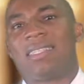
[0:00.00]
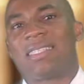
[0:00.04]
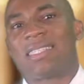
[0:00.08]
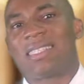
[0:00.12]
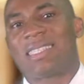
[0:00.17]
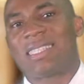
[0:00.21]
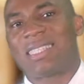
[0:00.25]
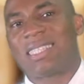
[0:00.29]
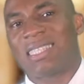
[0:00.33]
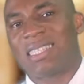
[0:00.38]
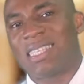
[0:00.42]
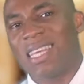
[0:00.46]

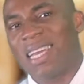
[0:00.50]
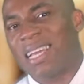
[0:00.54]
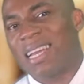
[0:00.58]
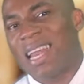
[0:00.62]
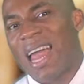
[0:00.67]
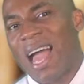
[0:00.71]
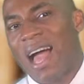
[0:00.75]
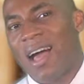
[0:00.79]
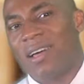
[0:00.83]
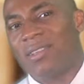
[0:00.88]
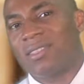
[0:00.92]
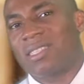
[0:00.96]

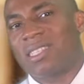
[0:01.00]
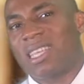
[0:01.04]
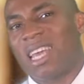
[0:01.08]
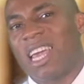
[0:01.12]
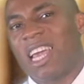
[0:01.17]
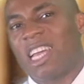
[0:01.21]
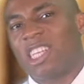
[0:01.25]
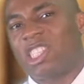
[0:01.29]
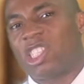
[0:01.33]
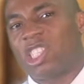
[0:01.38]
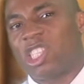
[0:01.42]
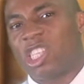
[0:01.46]
signals
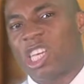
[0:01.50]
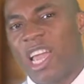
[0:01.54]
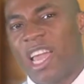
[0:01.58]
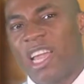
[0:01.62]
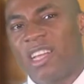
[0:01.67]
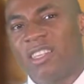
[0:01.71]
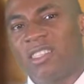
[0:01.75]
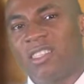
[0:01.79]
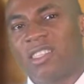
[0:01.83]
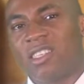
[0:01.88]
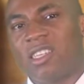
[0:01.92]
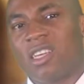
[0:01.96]
a
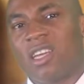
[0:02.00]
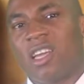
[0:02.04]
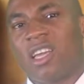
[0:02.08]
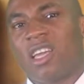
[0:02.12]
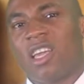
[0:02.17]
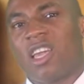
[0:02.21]
change